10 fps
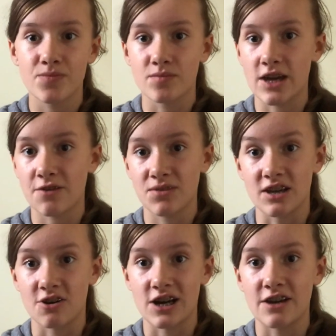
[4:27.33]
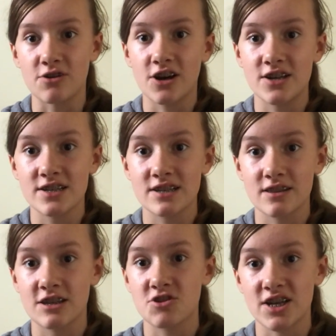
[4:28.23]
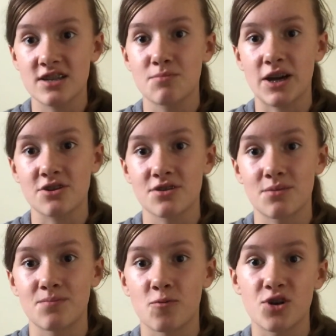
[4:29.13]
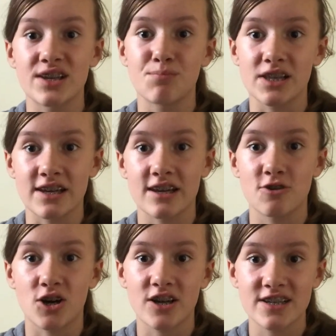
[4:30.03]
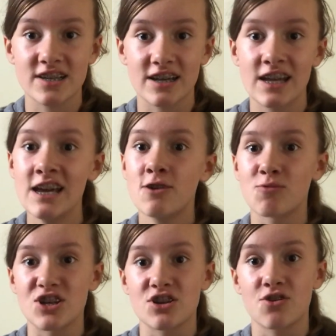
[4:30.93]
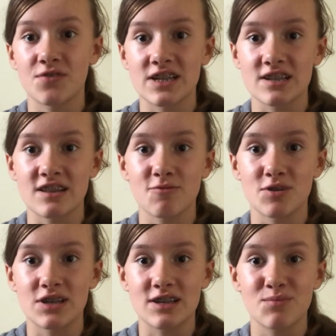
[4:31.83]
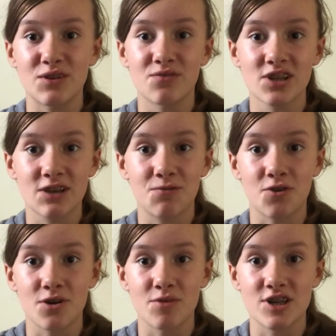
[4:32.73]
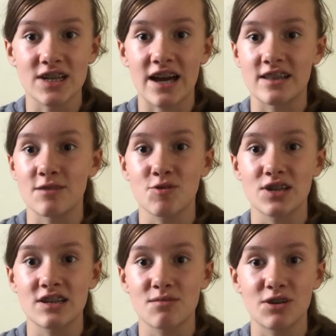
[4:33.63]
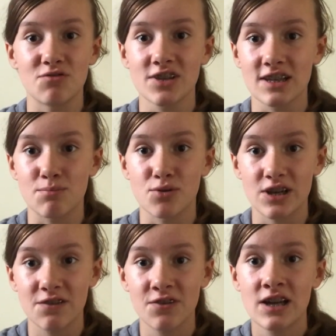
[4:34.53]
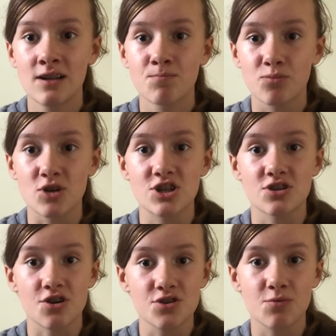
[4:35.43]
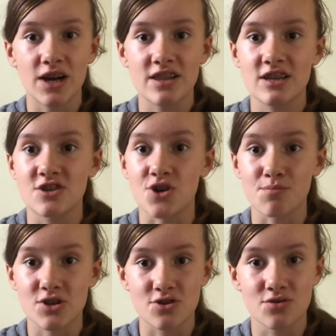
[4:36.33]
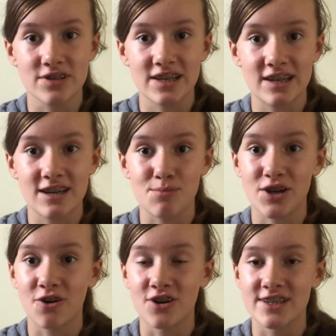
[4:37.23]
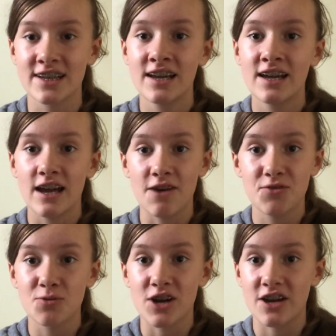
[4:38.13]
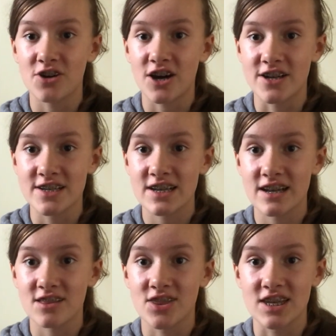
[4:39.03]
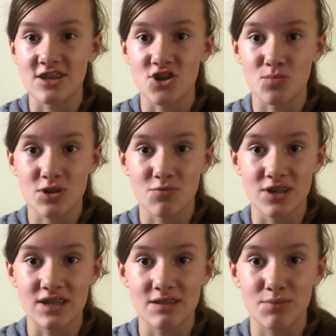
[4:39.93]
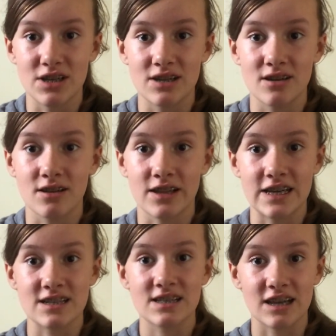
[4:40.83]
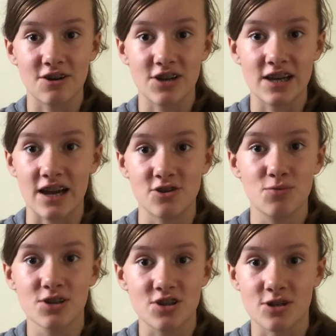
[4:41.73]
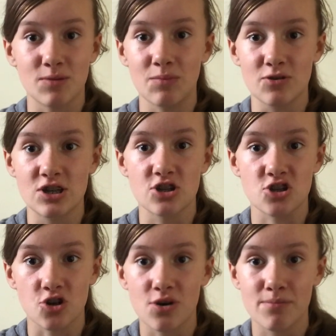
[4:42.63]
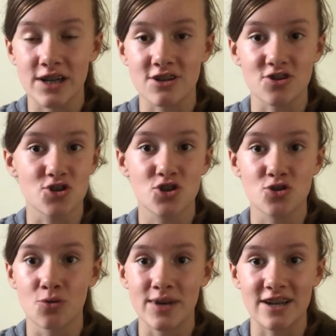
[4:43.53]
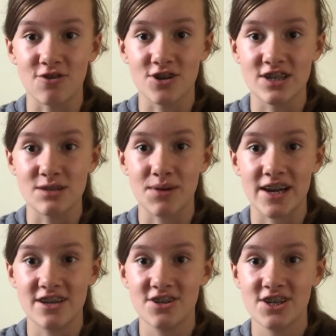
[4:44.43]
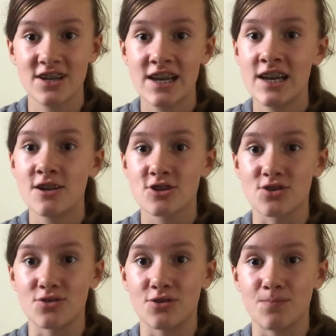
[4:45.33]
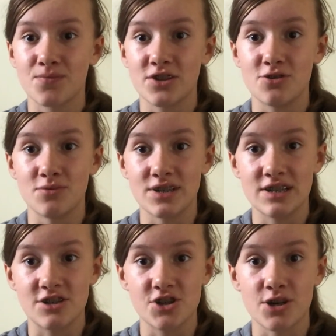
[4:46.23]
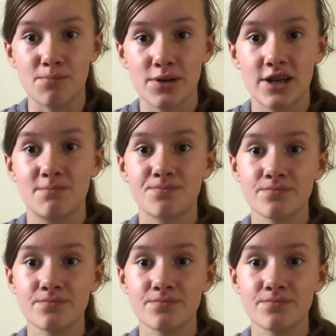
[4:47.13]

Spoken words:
if they're out hunting, they try to picture them what they'd be like out hunting, which obviously they would need to be really forward and they would need to be really brave, which is also why the jumps are so scary, because if you were out hunting the jumps wouldn't be like scary and you wouldn't just be able to stop because there's so many horses behind you, so you would need to jump it.